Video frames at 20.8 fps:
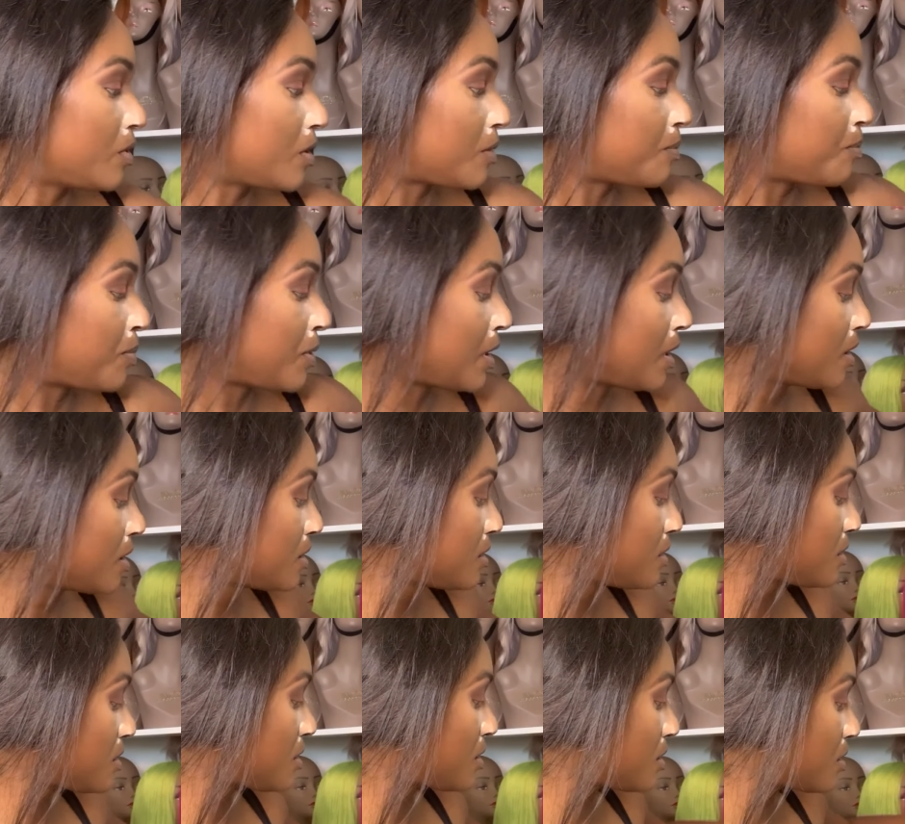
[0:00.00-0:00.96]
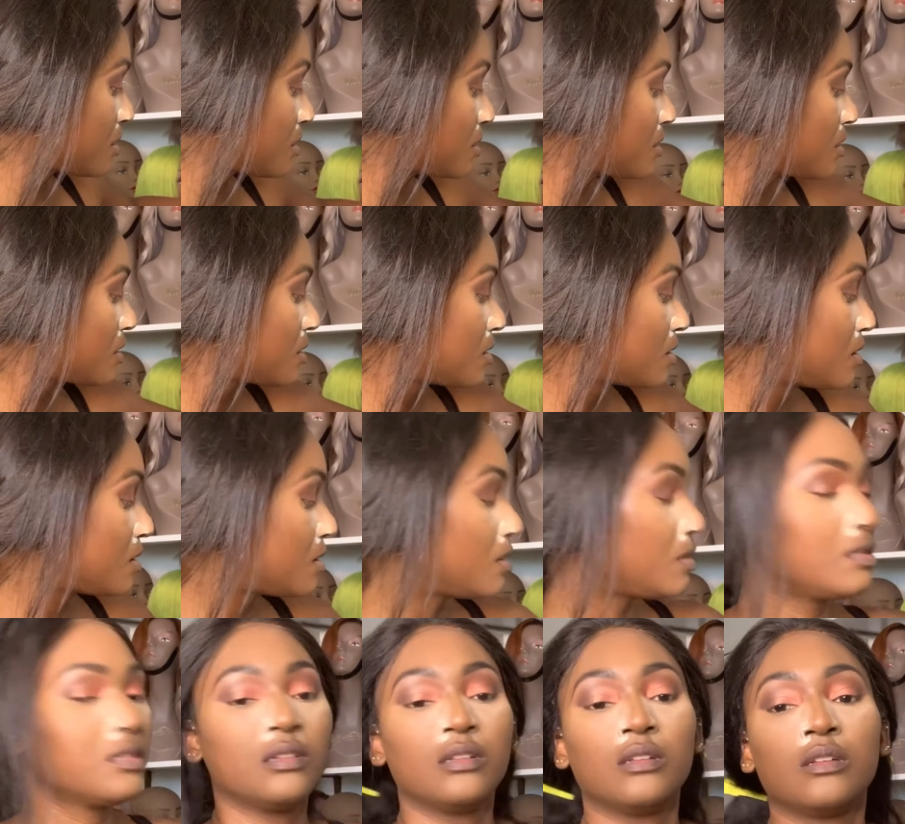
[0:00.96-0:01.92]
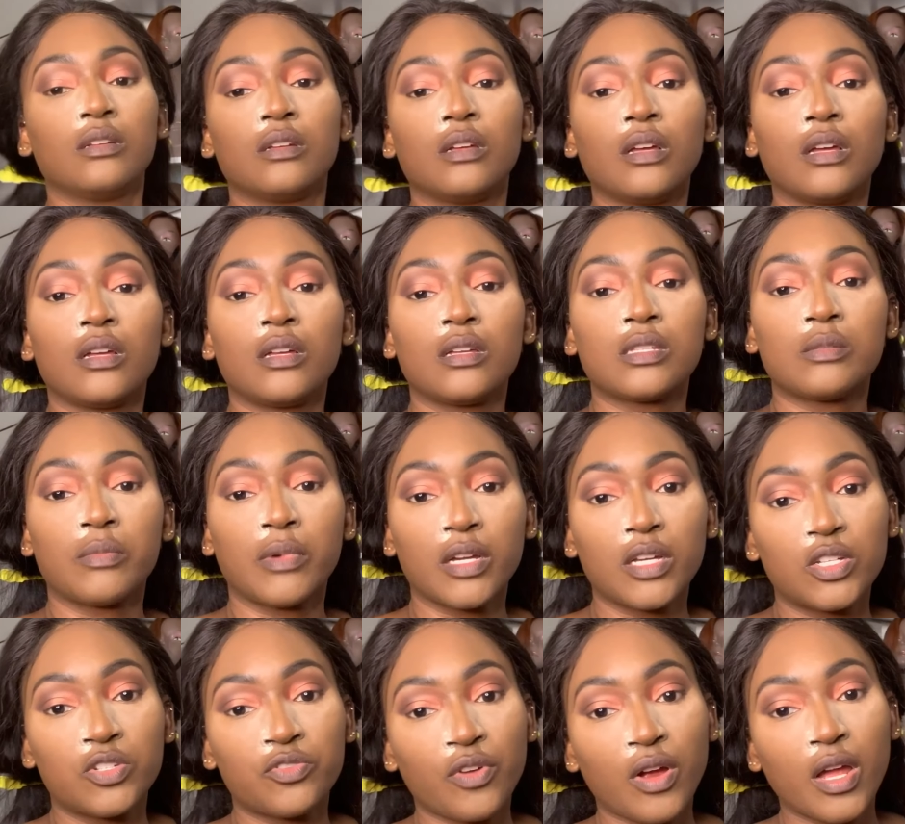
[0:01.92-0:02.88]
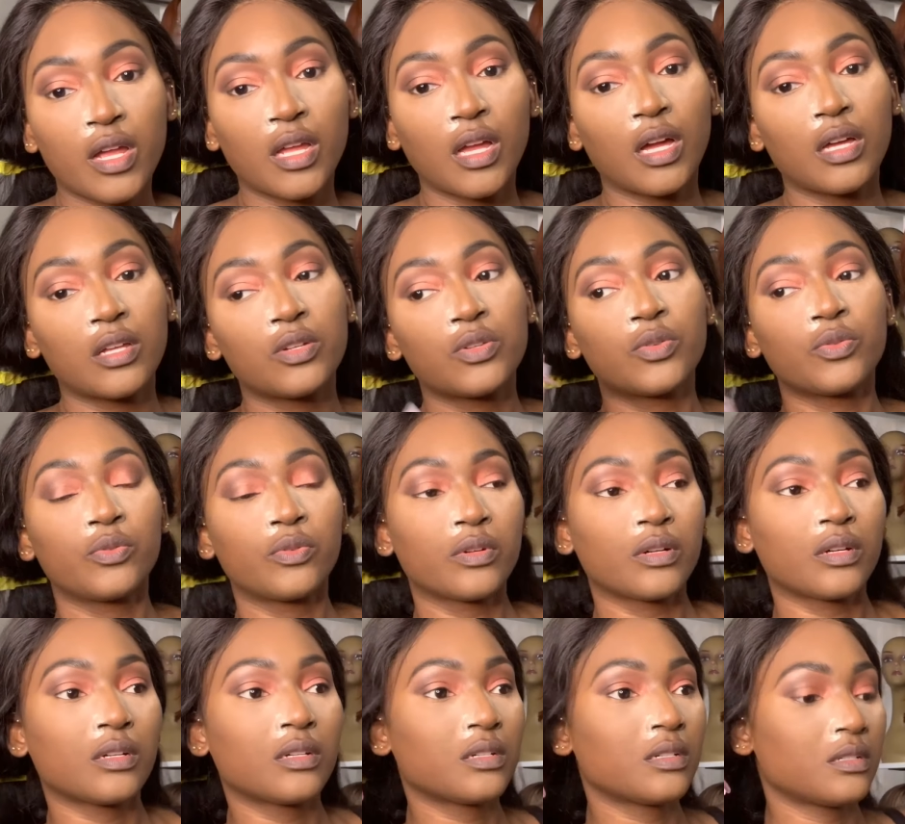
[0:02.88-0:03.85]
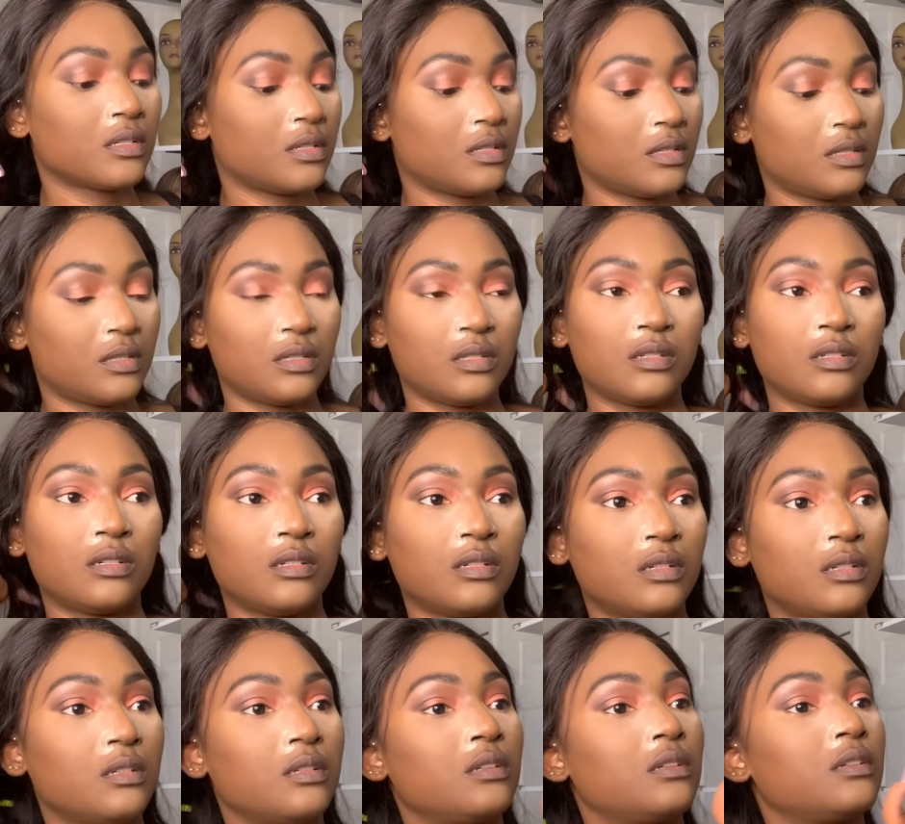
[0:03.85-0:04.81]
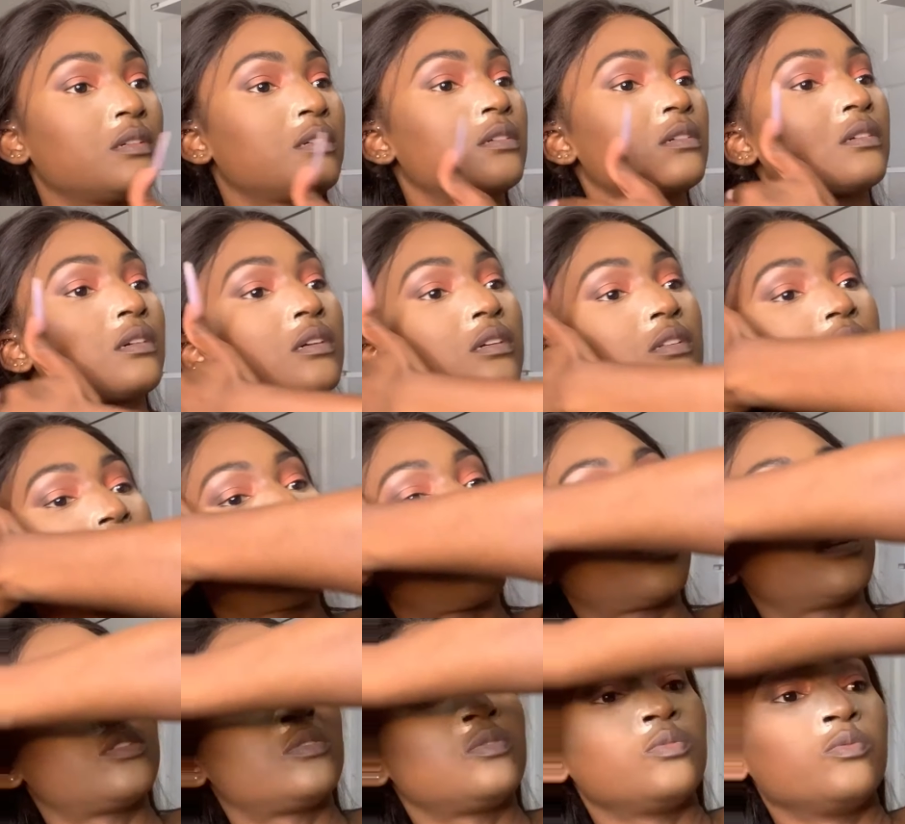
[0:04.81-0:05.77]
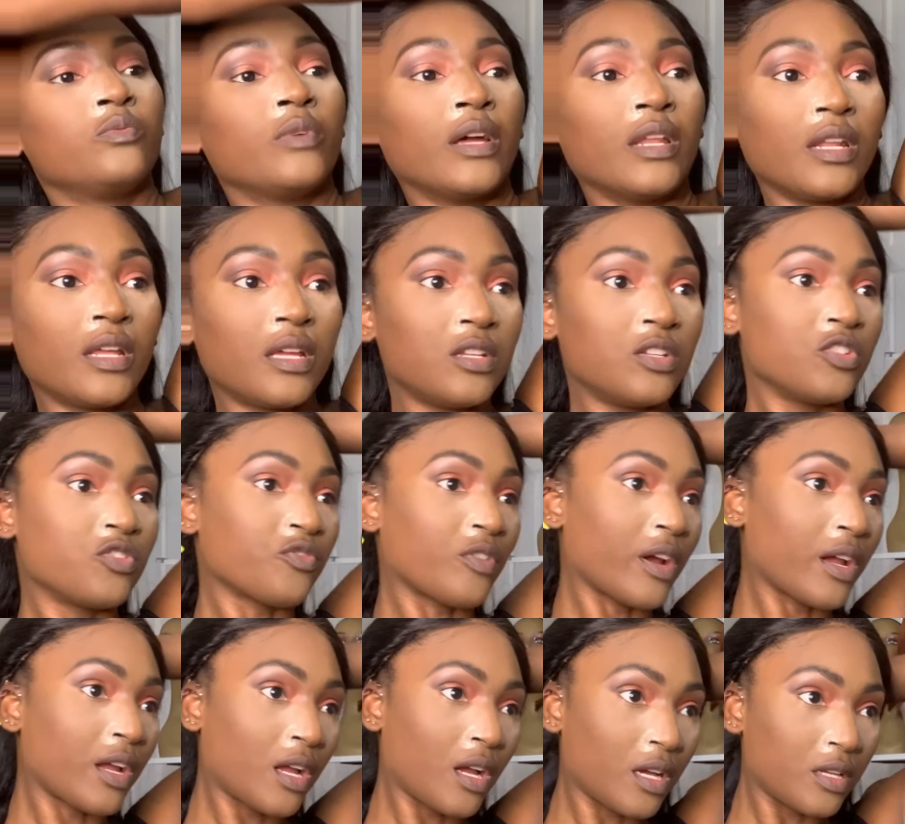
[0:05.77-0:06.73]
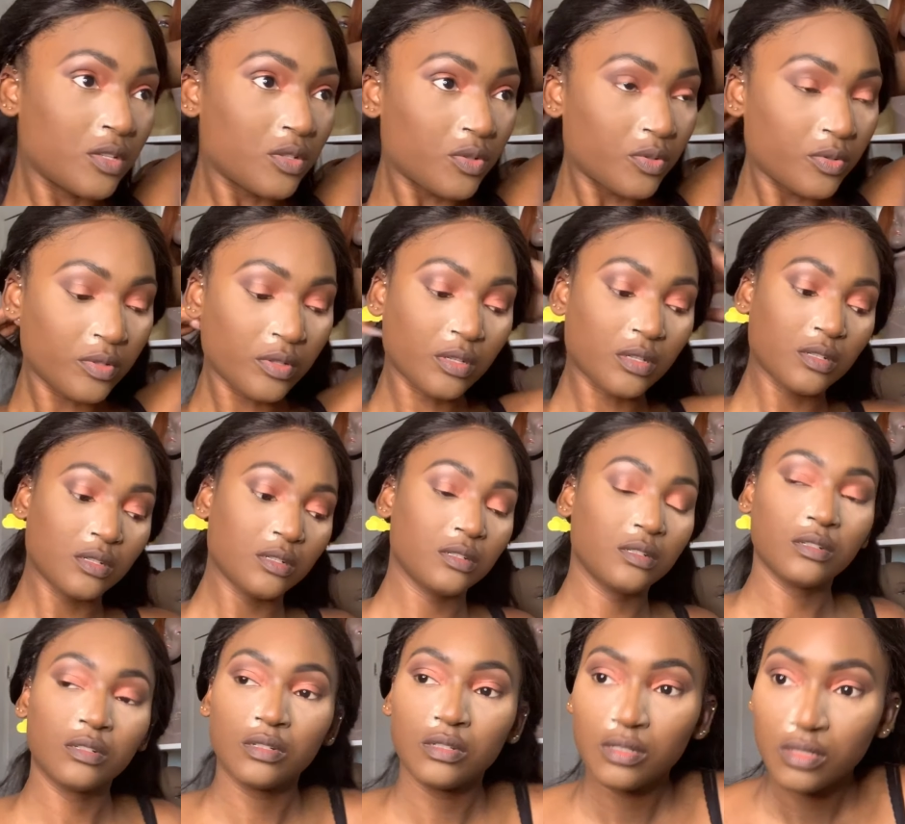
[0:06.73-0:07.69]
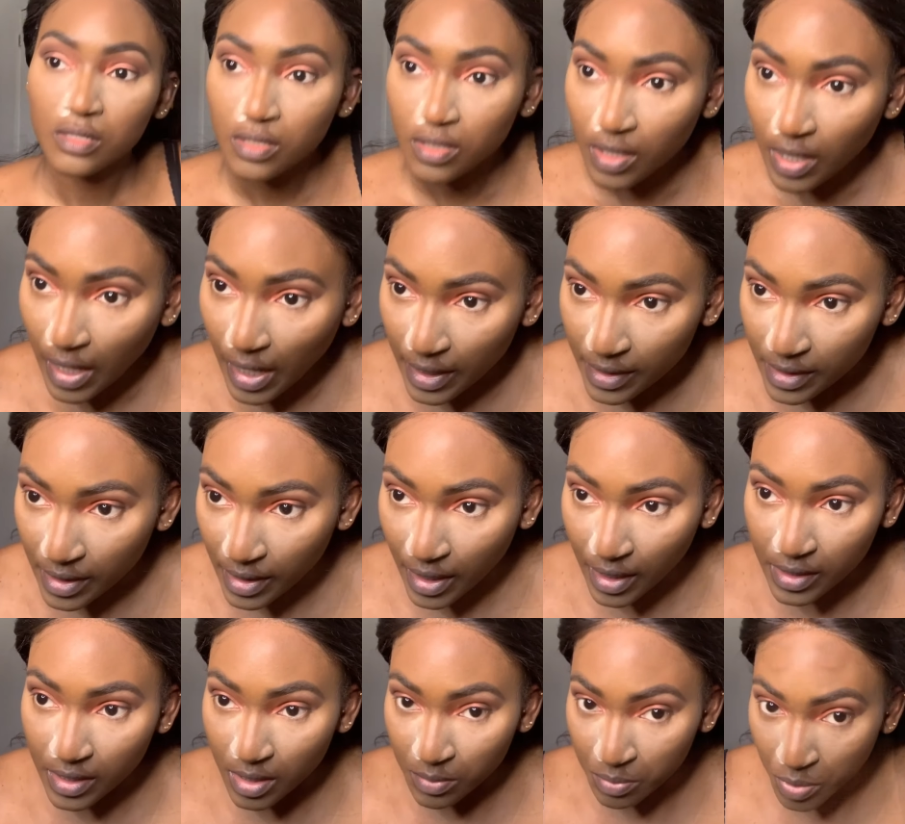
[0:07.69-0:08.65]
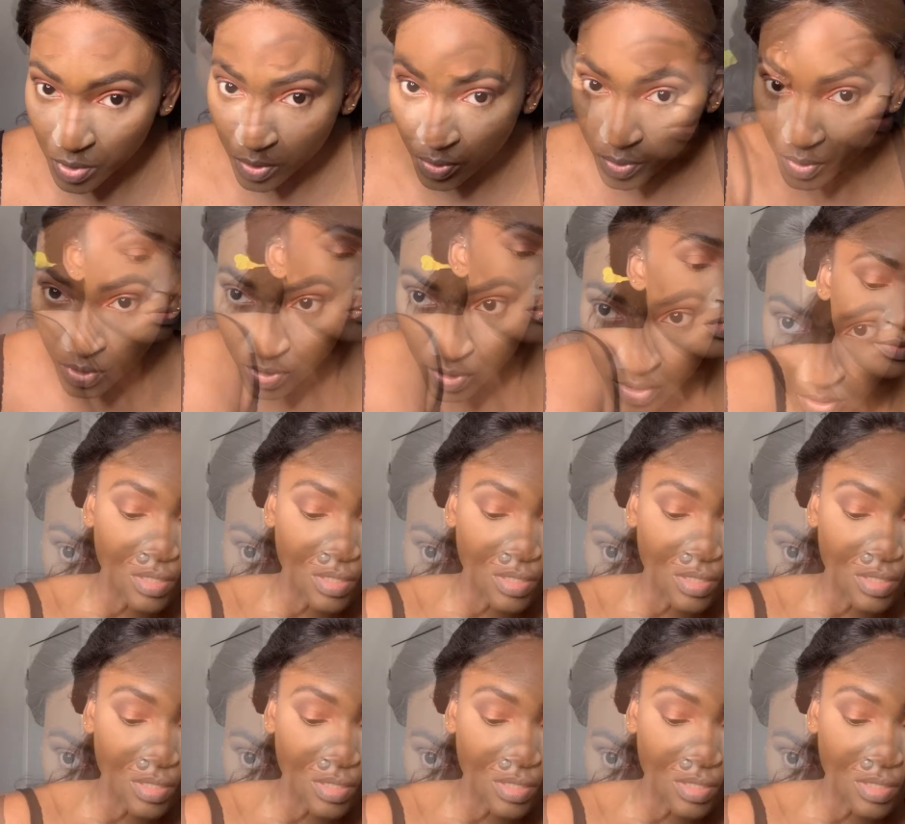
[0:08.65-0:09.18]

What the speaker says: with Blunt as my dry contour. You guys know I do wet and dry contour. I think I need both.